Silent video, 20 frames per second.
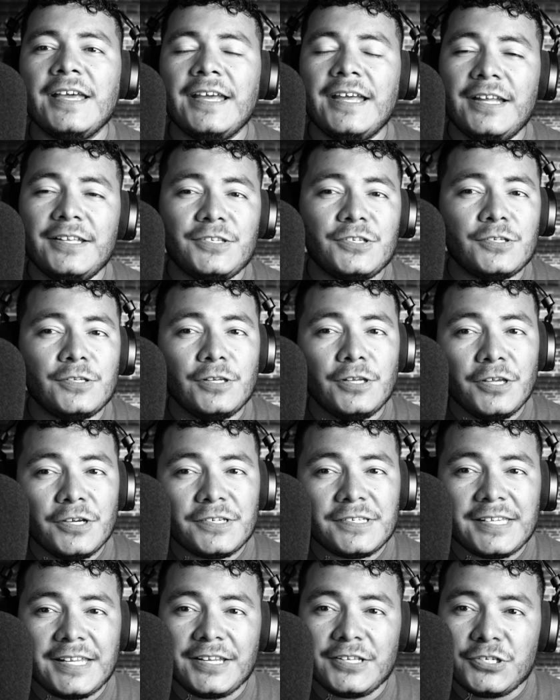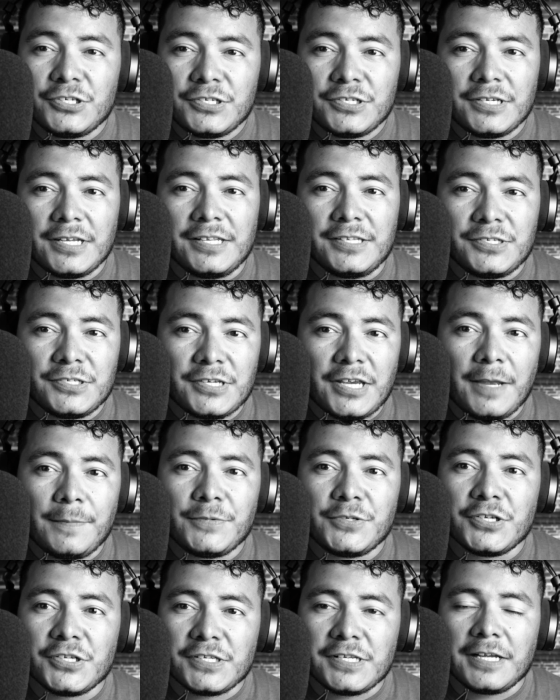It looks and it's
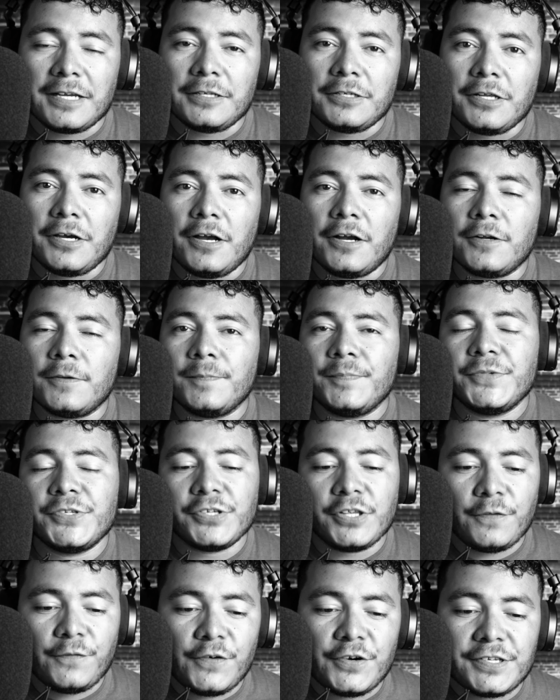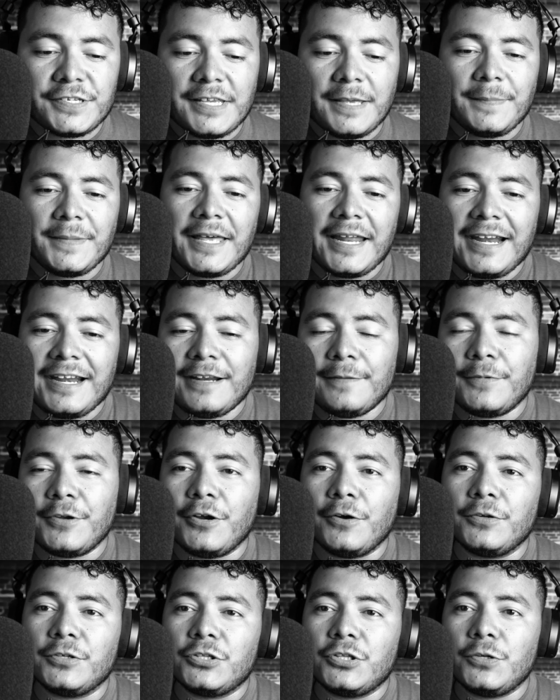shaped just like a dog. So the first time that I ended up
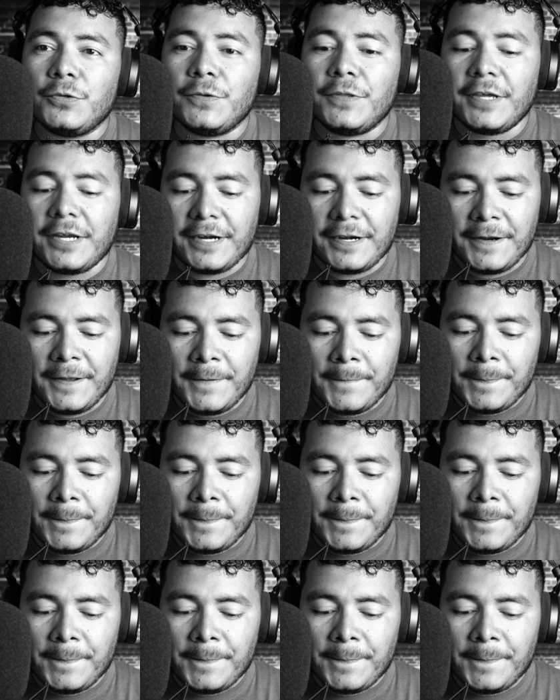going through there,